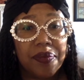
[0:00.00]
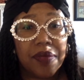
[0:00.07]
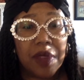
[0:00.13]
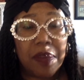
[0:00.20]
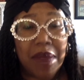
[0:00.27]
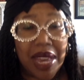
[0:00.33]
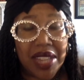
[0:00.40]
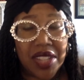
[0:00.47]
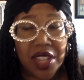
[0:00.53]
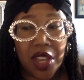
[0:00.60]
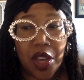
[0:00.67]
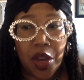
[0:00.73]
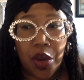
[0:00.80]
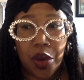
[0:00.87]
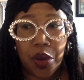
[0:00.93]

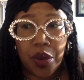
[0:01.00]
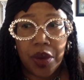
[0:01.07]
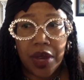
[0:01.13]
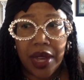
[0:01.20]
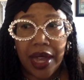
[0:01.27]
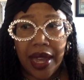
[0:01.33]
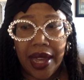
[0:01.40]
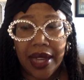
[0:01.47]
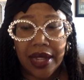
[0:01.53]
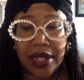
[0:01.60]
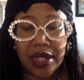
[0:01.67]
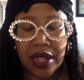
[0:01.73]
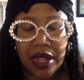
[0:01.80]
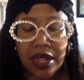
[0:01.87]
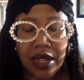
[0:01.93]
Mexico, and
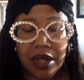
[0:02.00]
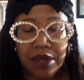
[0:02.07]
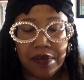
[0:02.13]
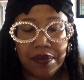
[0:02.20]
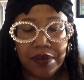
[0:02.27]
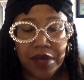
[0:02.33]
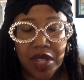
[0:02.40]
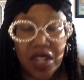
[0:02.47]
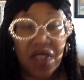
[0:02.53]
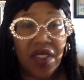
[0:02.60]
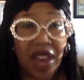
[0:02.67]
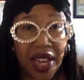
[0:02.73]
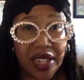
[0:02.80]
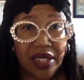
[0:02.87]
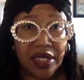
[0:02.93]

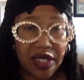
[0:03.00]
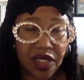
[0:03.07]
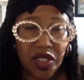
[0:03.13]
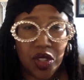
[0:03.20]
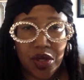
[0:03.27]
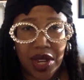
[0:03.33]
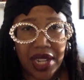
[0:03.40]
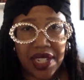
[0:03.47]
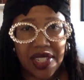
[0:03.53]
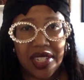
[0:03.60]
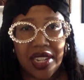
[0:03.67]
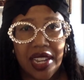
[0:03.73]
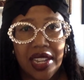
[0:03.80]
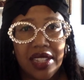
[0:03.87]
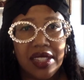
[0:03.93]
Nevada in the United
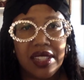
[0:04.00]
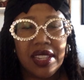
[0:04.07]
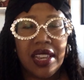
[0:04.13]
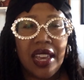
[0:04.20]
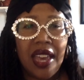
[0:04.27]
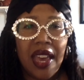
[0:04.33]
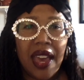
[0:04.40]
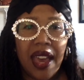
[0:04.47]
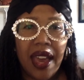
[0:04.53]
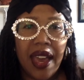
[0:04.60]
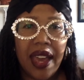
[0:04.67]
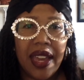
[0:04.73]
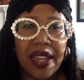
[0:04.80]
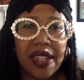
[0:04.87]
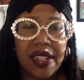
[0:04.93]
States.
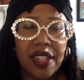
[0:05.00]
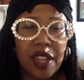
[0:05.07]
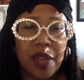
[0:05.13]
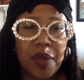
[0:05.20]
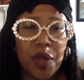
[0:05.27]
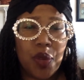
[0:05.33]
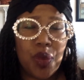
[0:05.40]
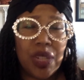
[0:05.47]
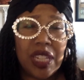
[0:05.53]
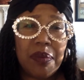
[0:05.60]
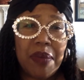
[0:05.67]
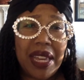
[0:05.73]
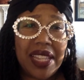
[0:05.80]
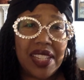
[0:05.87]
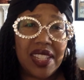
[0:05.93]
And it really
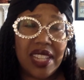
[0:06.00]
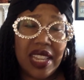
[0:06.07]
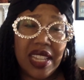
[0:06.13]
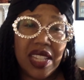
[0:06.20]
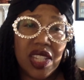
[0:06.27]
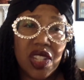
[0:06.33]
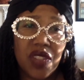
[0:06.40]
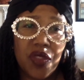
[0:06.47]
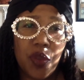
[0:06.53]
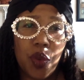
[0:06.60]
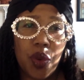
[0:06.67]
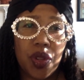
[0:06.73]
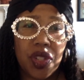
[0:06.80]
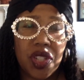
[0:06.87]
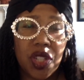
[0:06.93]
makes sense
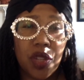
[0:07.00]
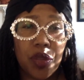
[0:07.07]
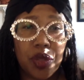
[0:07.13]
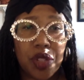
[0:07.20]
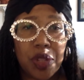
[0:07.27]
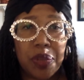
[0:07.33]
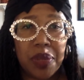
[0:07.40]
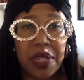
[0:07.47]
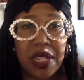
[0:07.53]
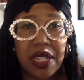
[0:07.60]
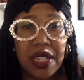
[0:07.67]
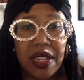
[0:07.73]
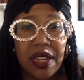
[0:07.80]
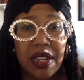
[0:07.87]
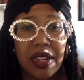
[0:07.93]
for silver to
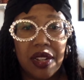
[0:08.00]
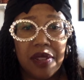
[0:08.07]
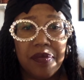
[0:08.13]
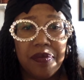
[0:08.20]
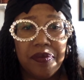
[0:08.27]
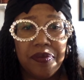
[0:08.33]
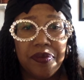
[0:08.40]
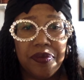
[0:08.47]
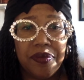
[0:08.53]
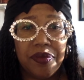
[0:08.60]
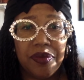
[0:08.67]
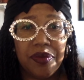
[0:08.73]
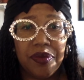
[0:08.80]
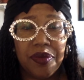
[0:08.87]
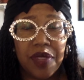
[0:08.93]
be,
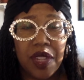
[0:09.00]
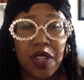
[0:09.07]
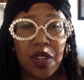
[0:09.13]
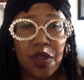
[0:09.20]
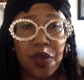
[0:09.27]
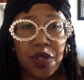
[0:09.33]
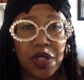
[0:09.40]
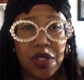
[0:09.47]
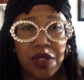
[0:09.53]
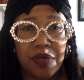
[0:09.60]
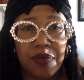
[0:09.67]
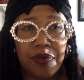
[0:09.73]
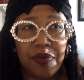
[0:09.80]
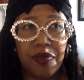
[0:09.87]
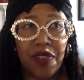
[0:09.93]
to
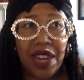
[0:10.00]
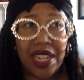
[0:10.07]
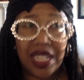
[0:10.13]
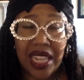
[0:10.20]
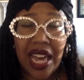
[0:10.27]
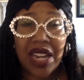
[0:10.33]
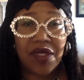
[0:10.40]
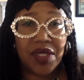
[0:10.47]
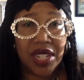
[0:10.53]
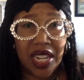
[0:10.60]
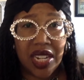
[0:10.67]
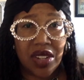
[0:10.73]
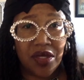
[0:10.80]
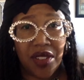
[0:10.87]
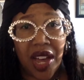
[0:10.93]
find a lot of it in
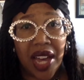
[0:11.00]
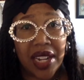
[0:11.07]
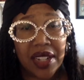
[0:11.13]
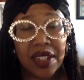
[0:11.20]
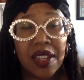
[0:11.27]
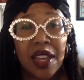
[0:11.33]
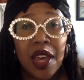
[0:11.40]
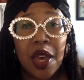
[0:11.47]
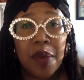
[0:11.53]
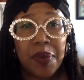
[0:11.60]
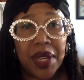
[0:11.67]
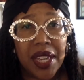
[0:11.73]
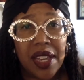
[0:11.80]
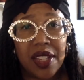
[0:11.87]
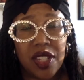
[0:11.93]
Nevada,
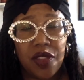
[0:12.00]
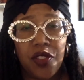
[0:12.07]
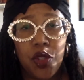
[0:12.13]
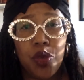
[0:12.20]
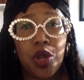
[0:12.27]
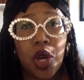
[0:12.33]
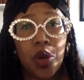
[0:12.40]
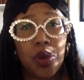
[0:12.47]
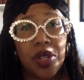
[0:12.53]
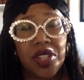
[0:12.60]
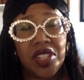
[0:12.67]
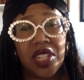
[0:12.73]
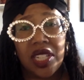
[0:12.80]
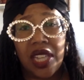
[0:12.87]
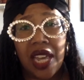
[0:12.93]
because if you notice,
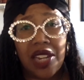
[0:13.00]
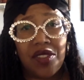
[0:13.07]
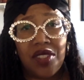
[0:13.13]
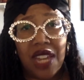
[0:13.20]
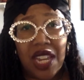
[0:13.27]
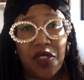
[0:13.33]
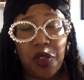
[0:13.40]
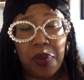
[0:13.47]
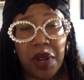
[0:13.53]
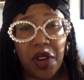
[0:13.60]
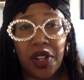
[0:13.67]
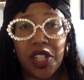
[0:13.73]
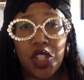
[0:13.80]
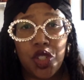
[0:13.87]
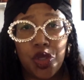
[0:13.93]
a lot of Native
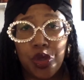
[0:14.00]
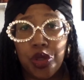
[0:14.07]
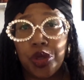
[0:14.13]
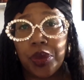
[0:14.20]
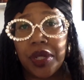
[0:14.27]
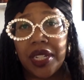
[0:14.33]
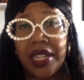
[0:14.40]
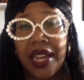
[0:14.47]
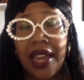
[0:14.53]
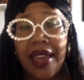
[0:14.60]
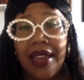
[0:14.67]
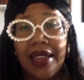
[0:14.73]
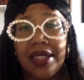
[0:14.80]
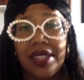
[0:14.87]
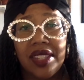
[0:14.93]
American jewelry
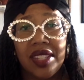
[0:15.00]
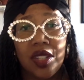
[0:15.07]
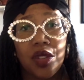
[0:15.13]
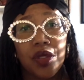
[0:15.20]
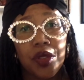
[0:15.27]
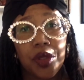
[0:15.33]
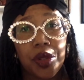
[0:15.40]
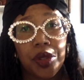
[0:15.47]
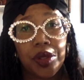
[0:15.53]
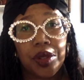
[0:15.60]
has silver